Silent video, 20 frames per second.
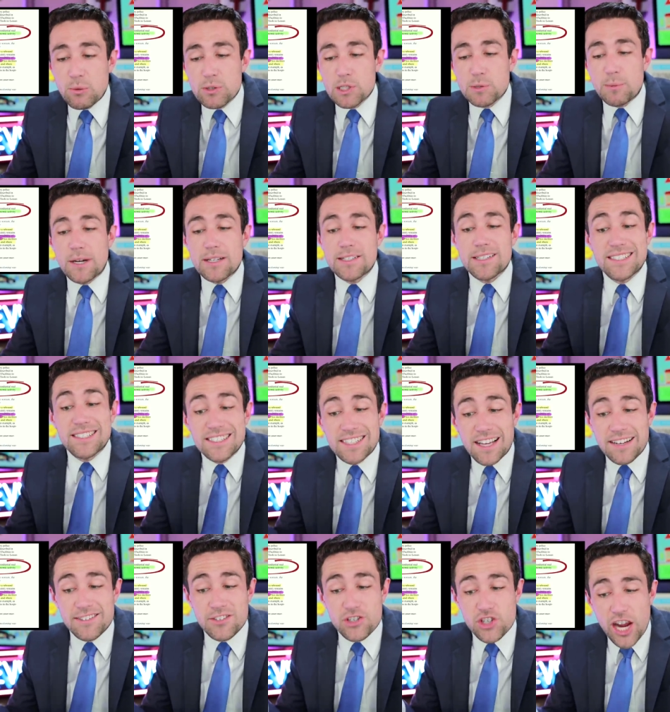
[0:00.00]
respond to
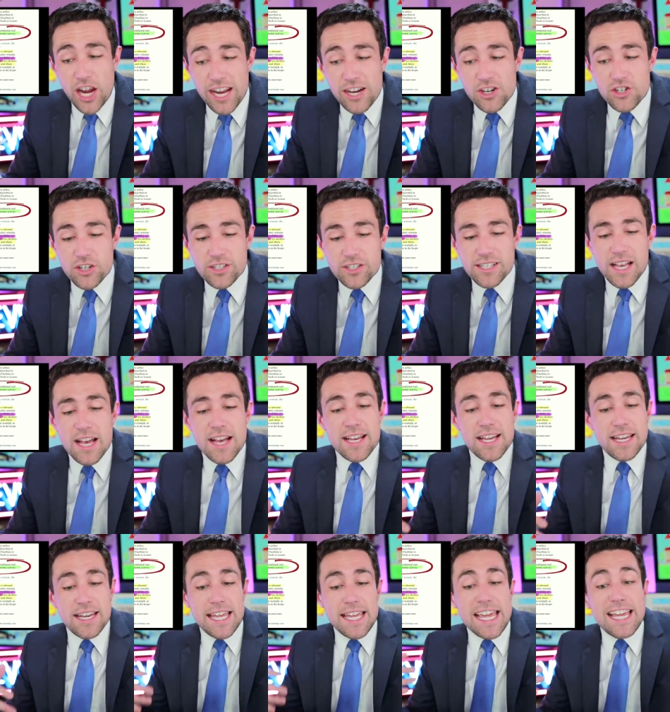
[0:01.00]
sudden changes
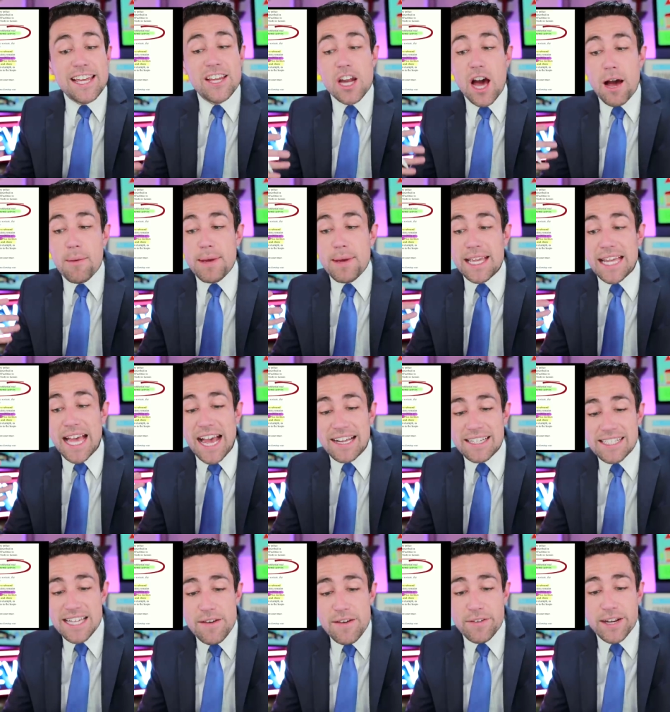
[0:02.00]
in economic
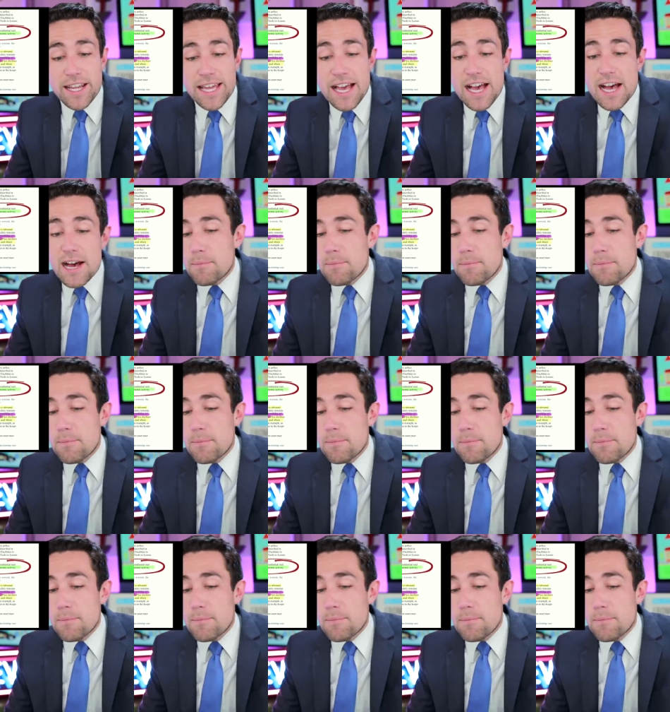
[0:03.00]
activity,